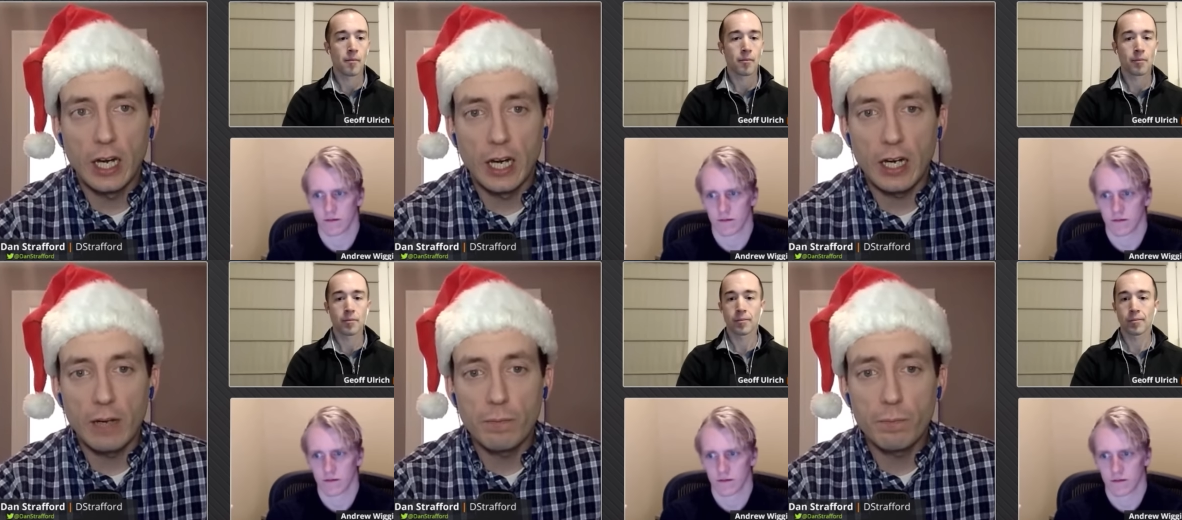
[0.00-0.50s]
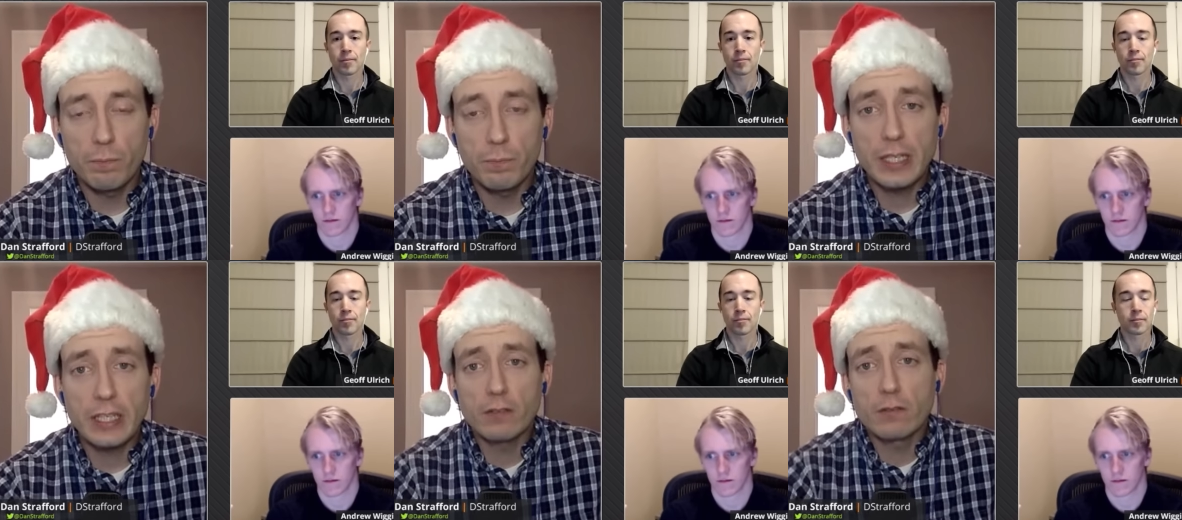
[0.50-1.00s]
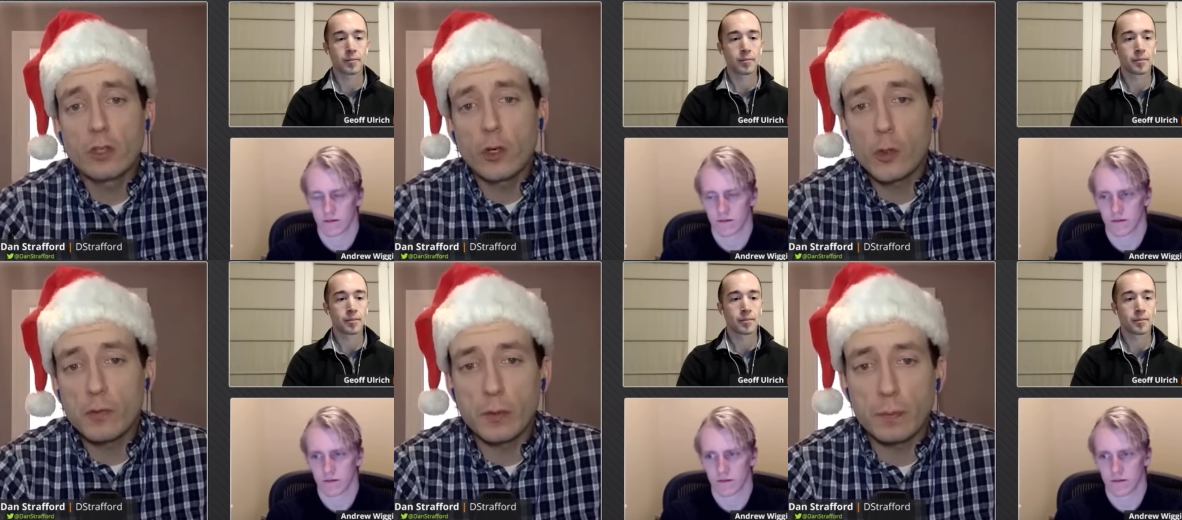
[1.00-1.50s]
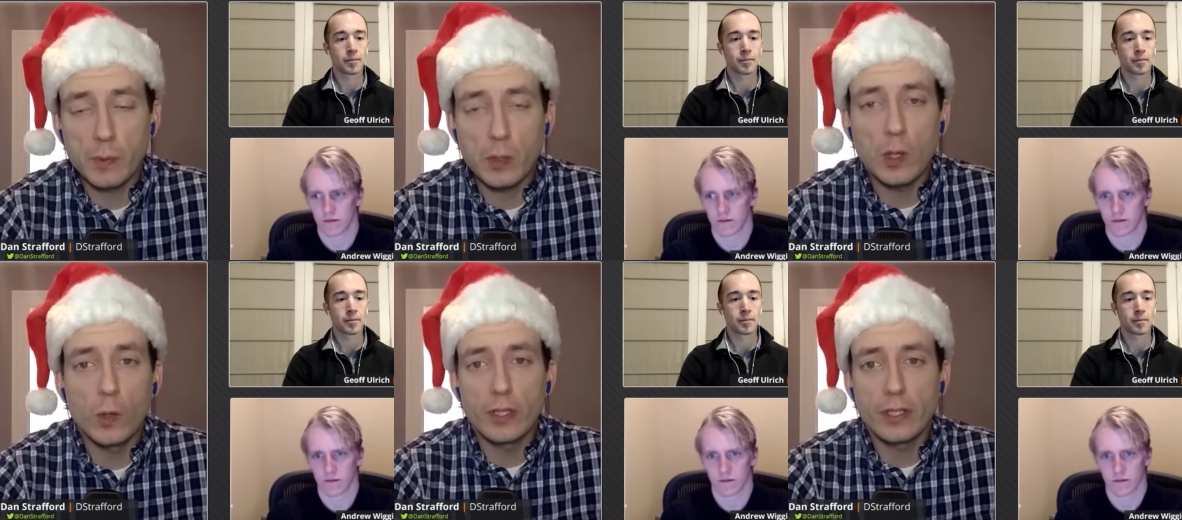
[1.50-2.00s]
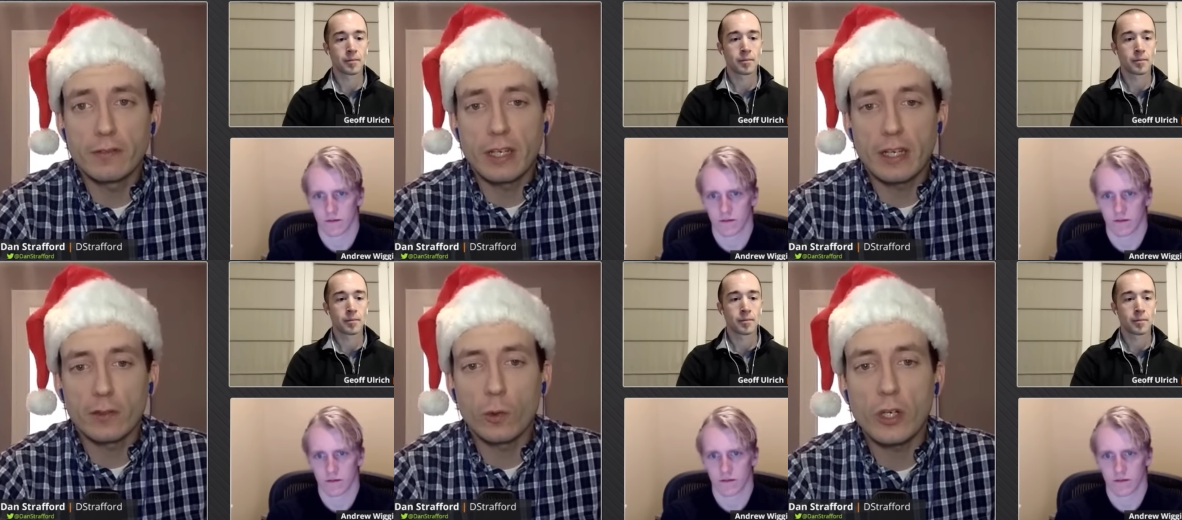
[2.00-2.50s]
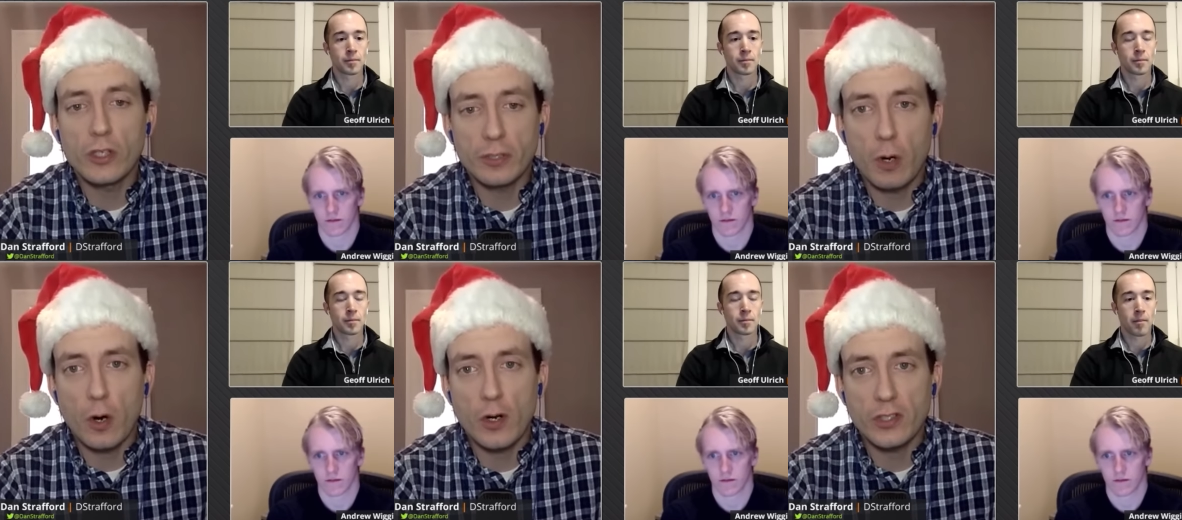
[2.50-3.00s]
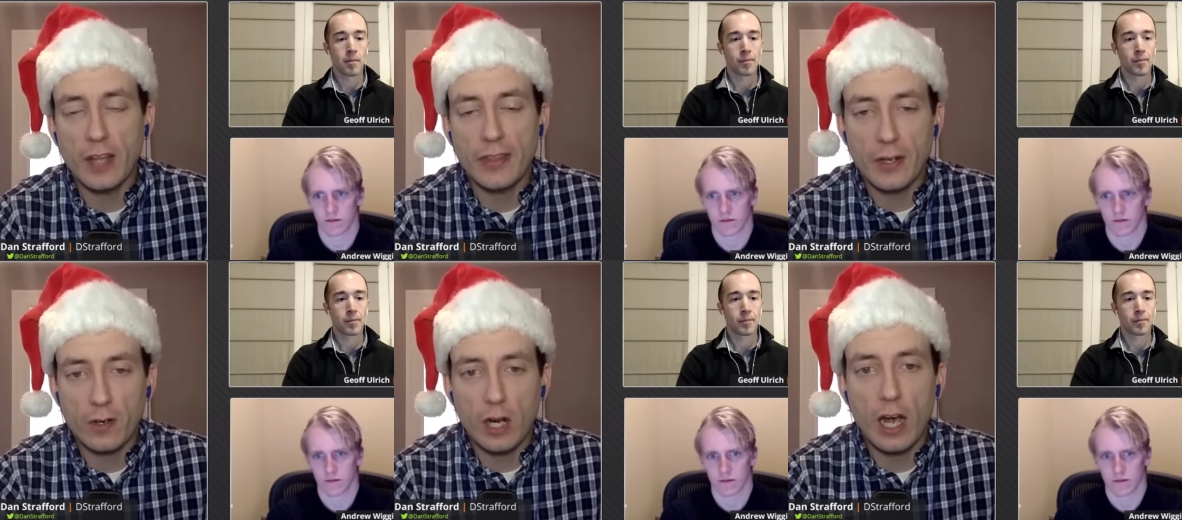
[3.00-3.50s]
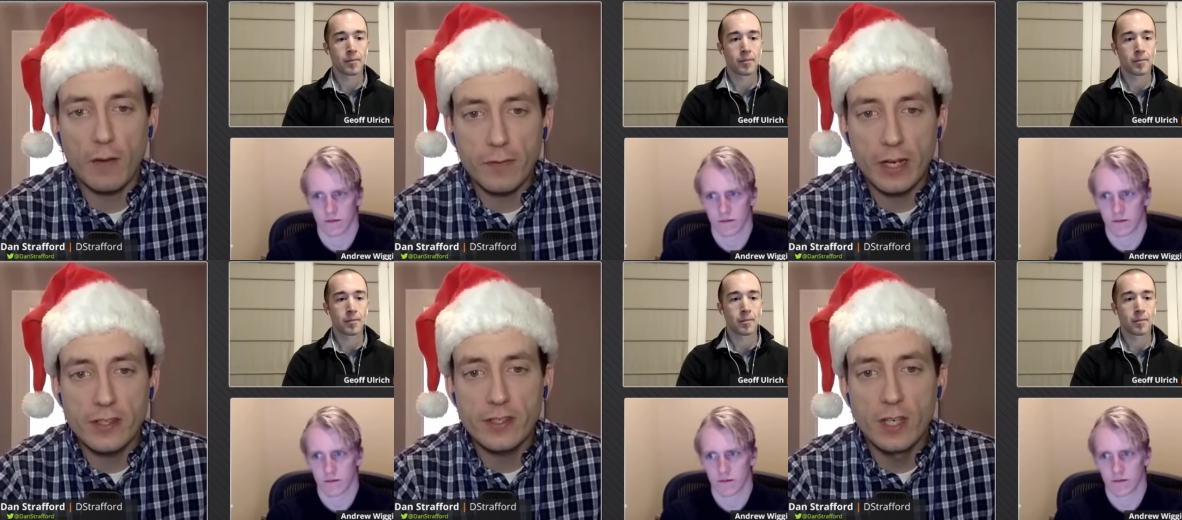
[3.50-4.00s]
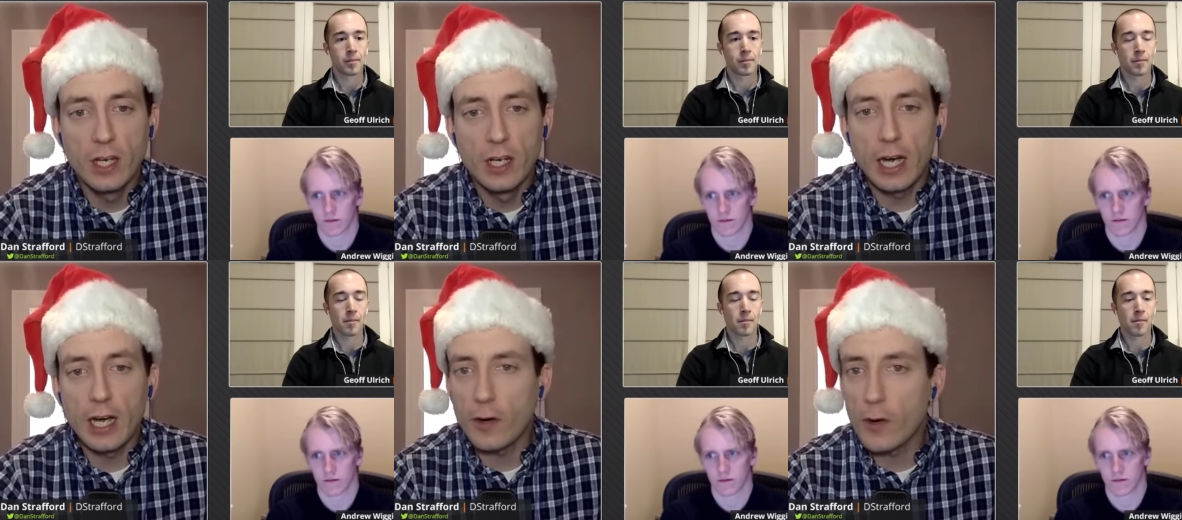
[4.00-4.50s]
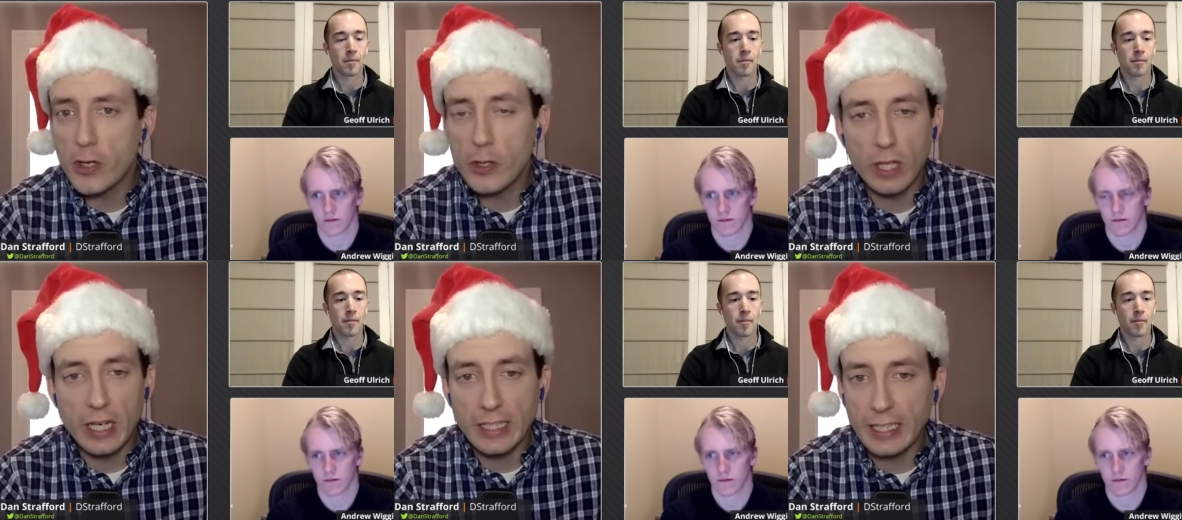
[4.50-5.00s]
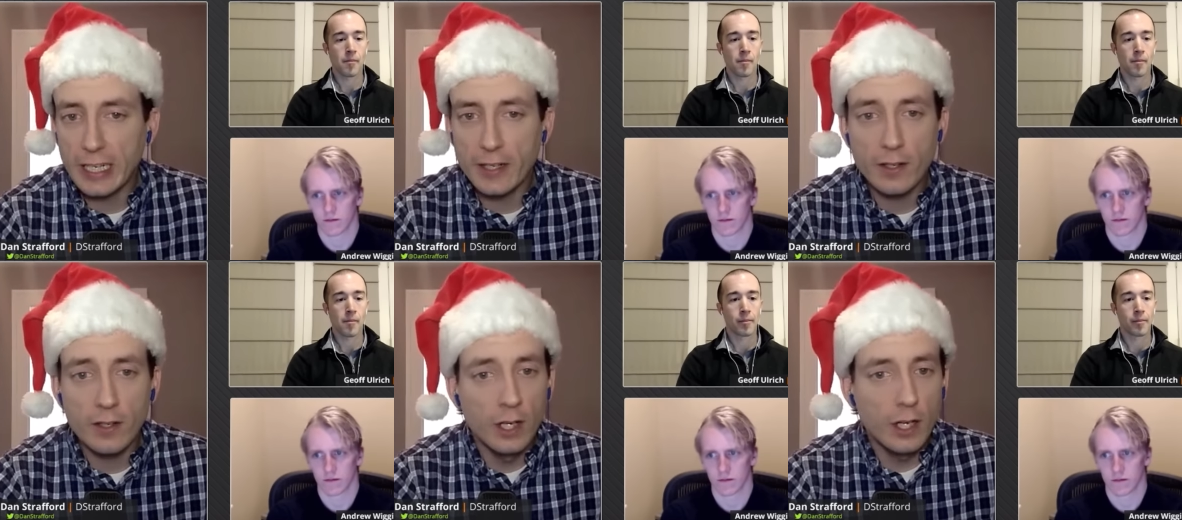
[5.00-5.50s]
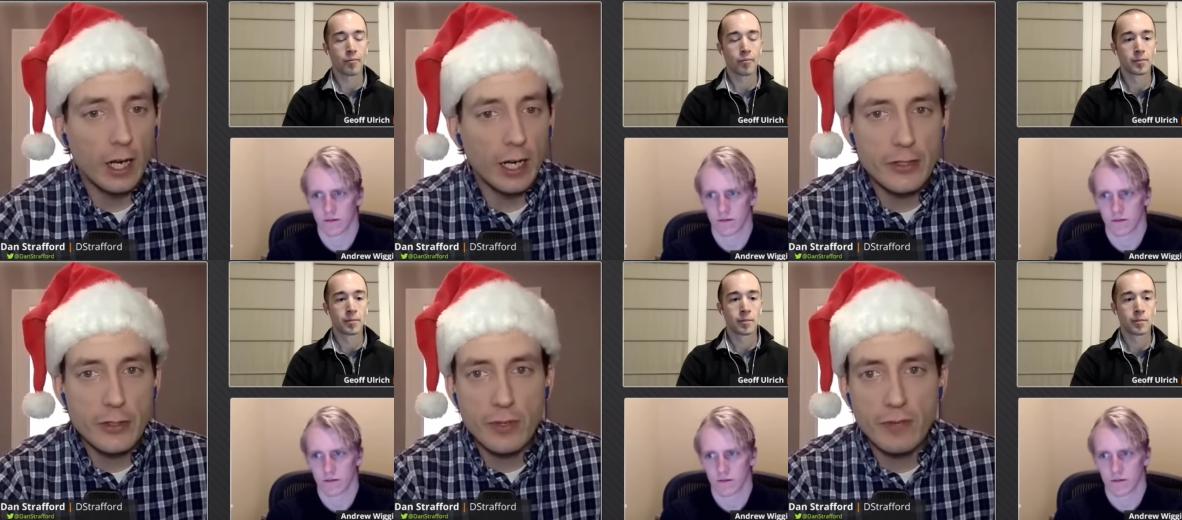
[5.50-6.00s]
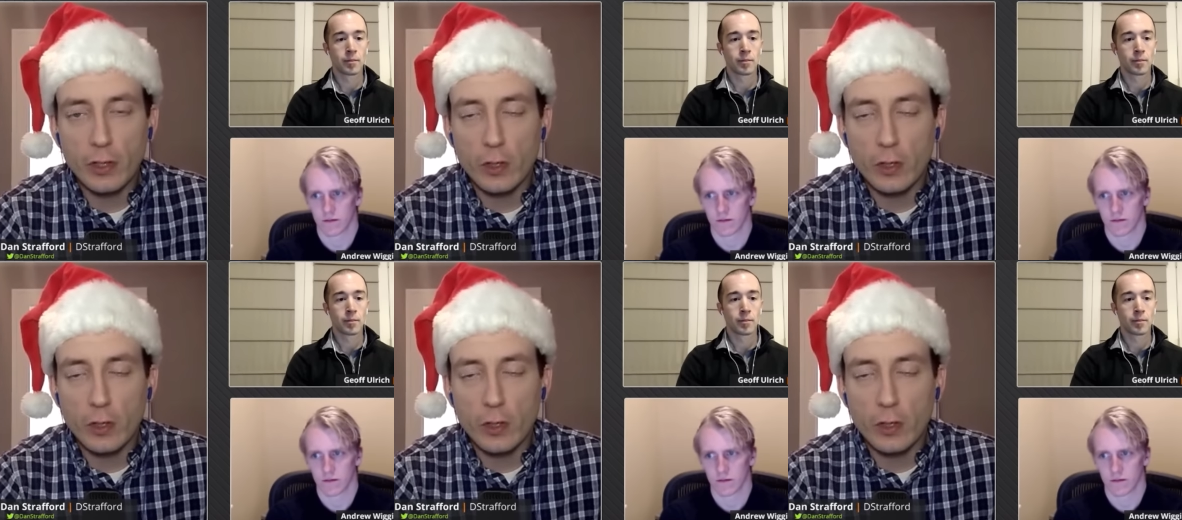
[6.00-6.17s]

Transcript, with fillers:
Speaker 1: uh, being turnover prone and, and question marks on their offense. Uh, who do you like here? Uh, do you even